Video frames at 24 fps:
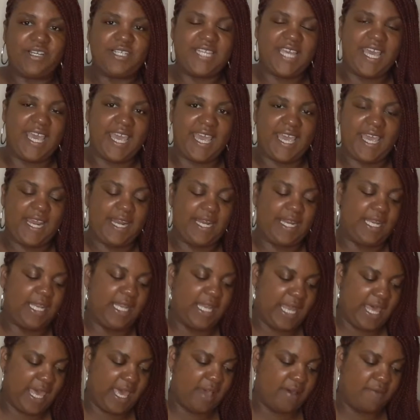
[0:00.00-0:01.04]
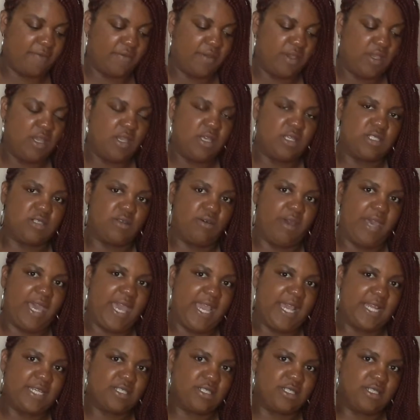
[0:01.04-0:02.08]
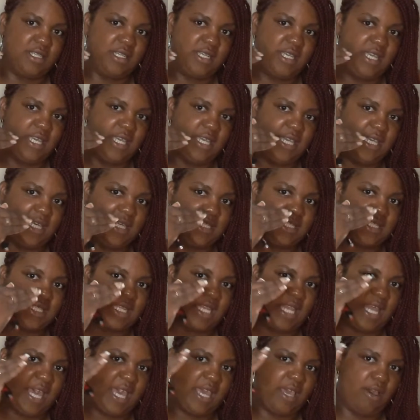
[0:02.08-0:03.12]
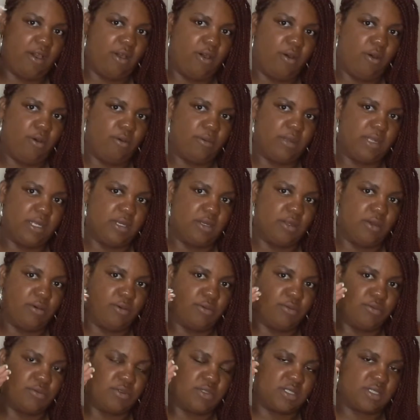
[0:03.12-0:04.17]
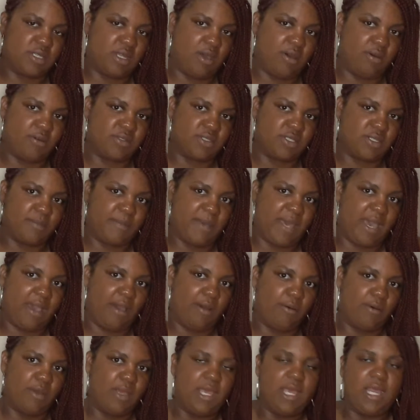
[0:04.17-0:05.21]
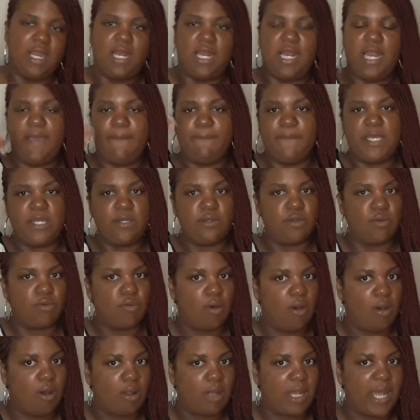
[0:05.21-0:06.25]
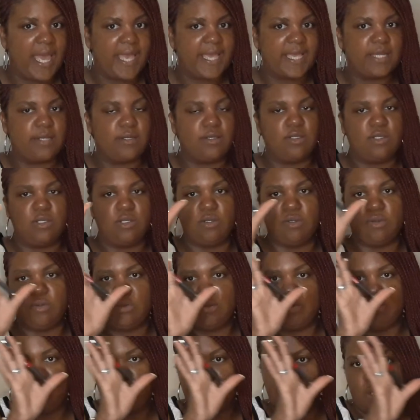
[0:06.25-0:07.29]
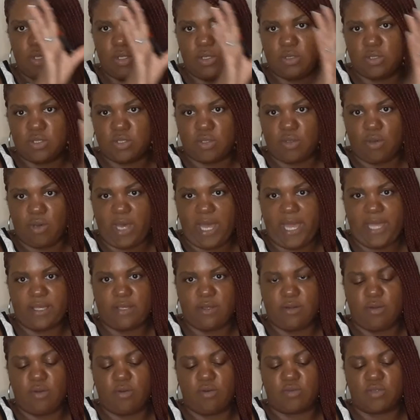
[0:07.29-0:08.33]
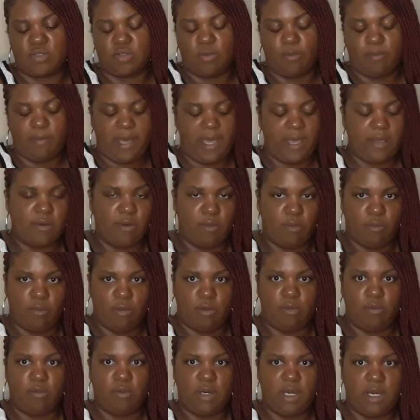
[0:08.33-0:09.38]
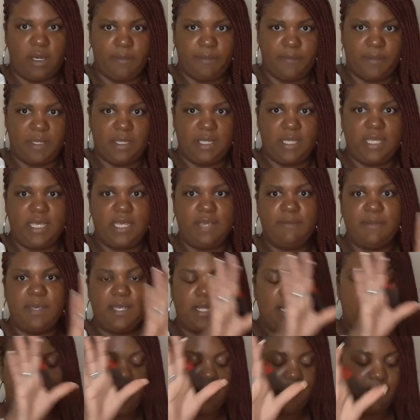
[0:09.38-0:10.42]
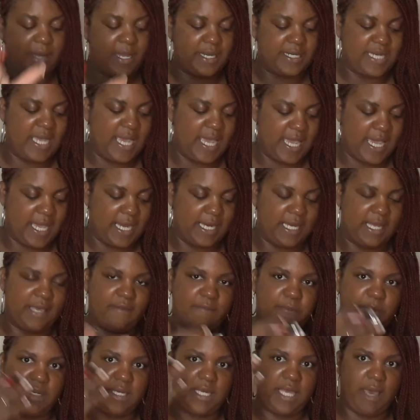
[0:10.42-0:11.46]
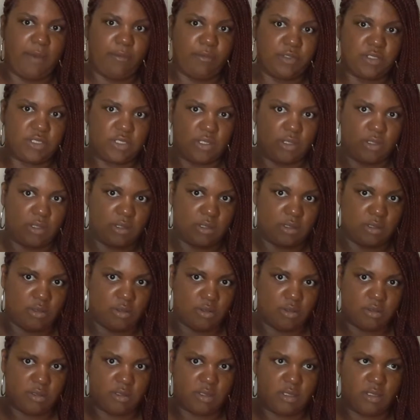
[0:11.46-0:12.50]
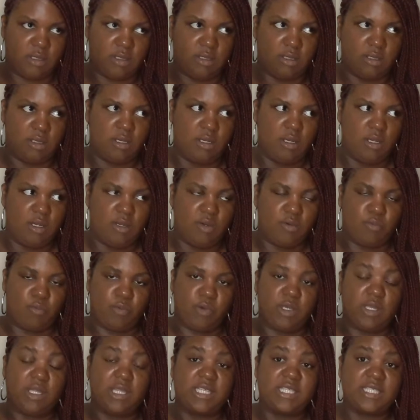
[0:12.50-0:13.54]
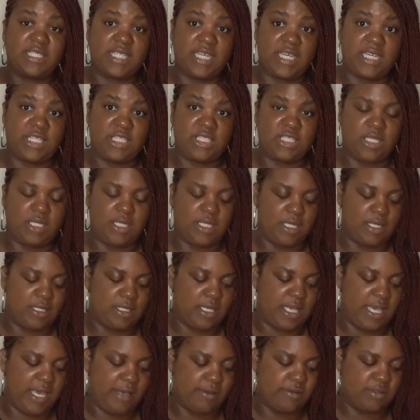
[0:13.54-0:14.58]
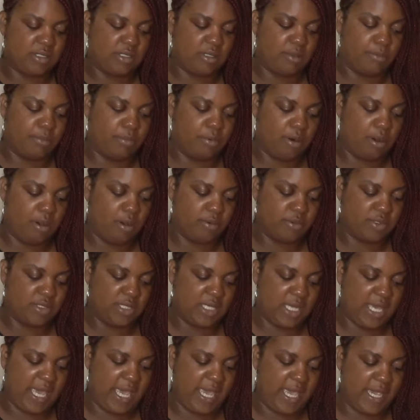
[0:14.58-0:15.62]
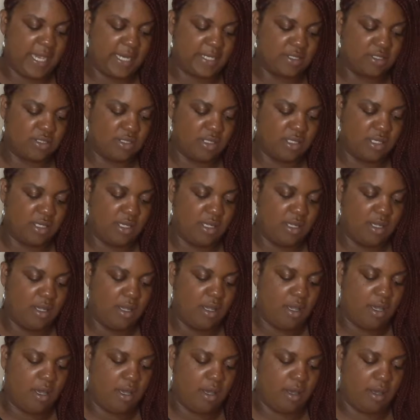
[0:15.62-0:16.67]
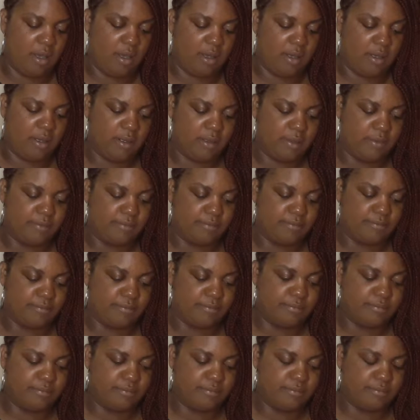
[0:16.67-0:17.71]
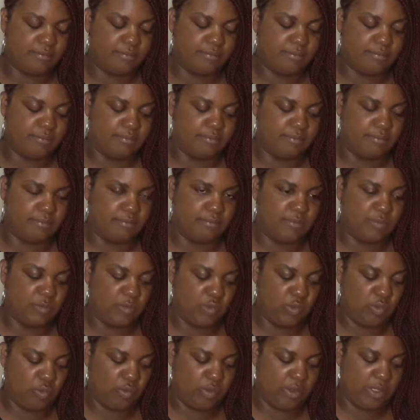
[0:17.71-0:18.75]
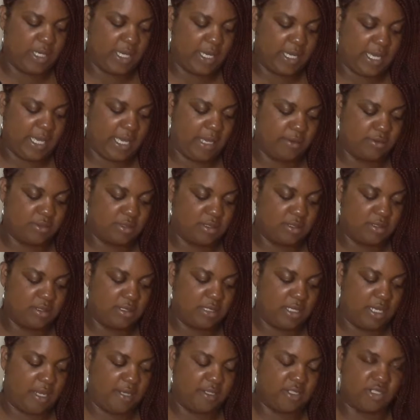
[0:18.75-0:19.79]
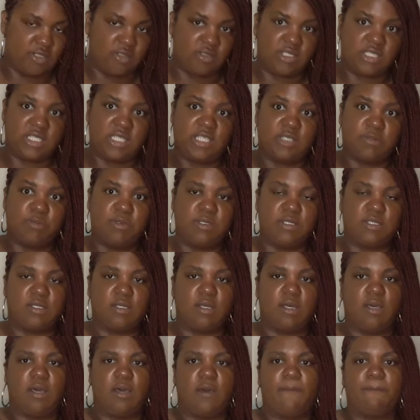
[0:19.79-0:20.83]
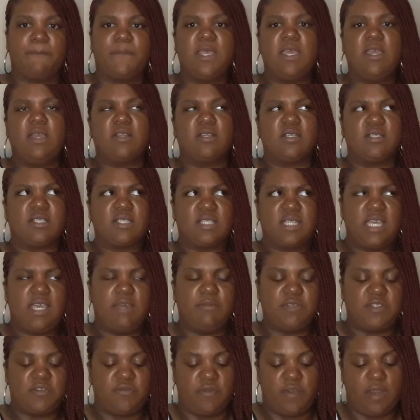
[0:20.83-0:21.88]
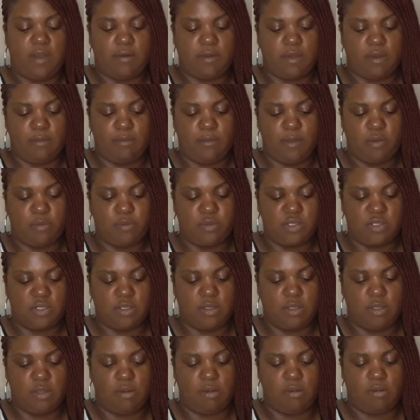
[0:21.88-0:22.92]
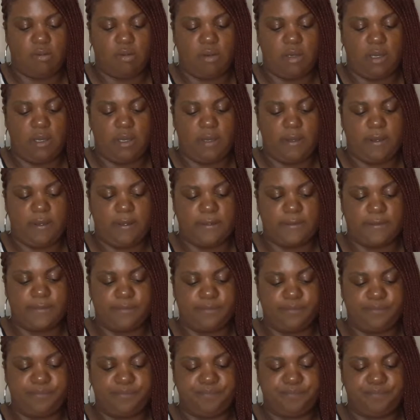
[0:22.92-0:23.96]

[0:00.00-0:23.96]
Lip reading: dad left. So Ashley is like honing those thoughts about, let me do all I can do so so Michael won't up and leave me like my dad left me. That was the realization that the counselor brought to Ashley um, during that counseling session. This was the scene was very emotional.